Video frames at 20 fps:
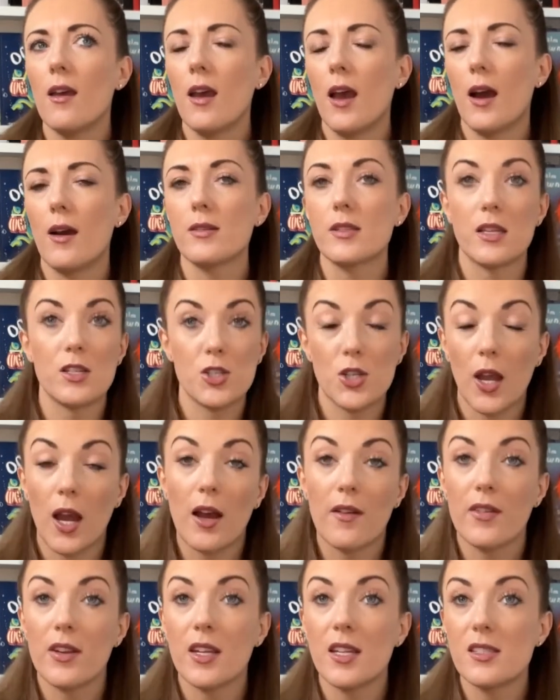I was like, do you
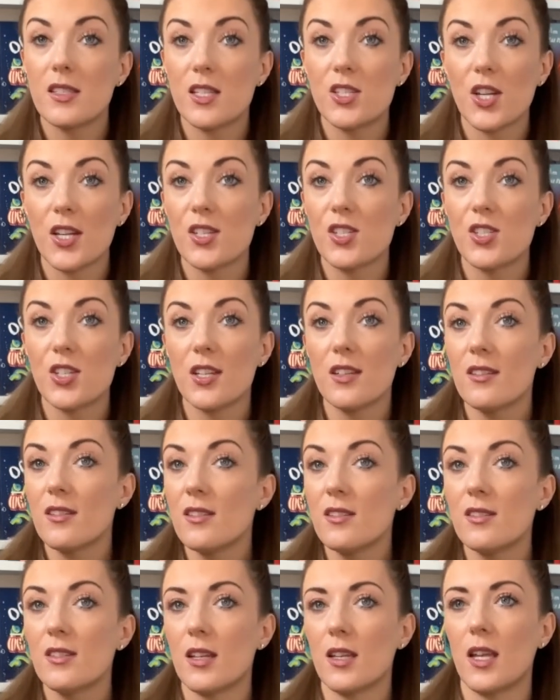have any
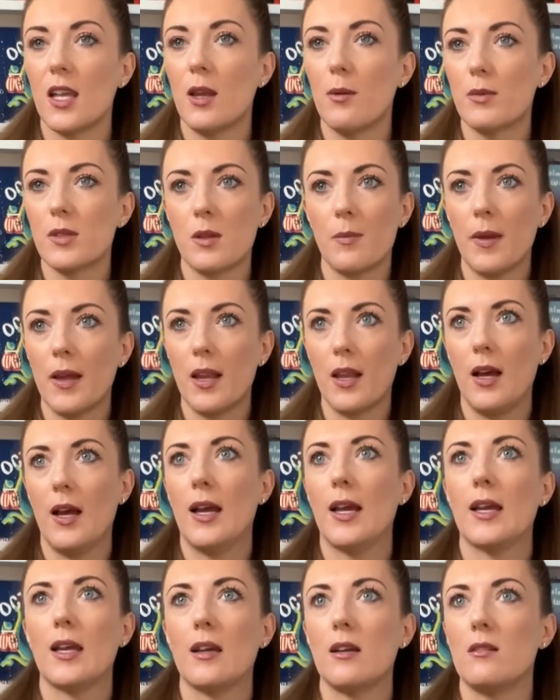suggestions? And he was a bit
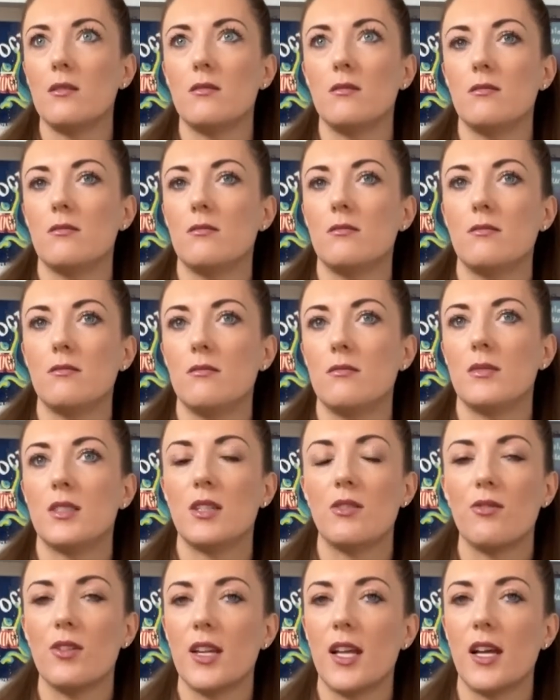like, didn't really